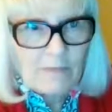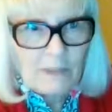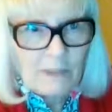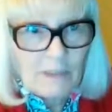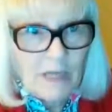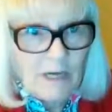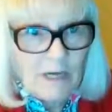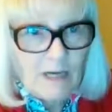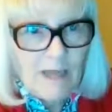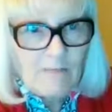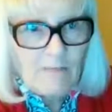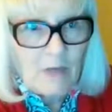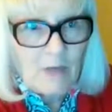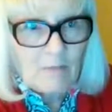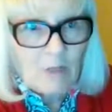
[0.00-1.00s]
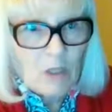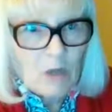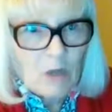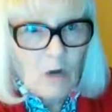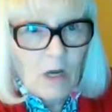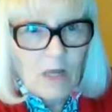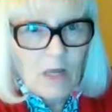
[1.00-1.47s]
A light bulb will go
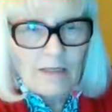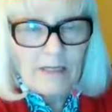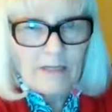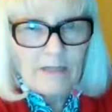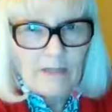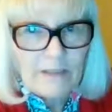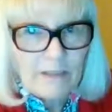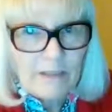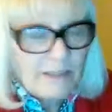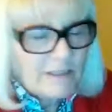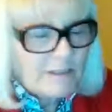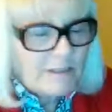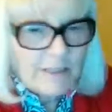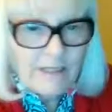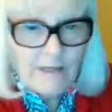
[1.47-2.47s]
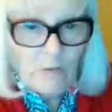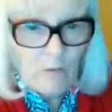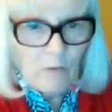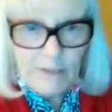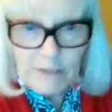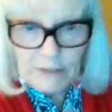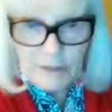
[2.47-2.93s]
on, and then you just can't wait
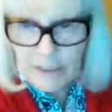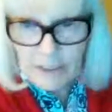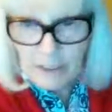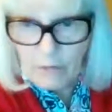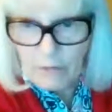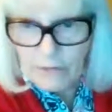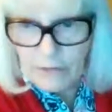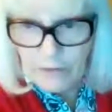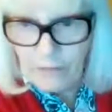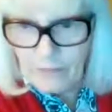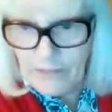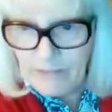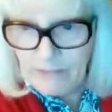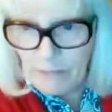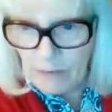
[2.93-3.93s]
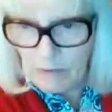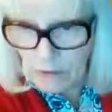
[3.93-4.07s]
to share it with your people.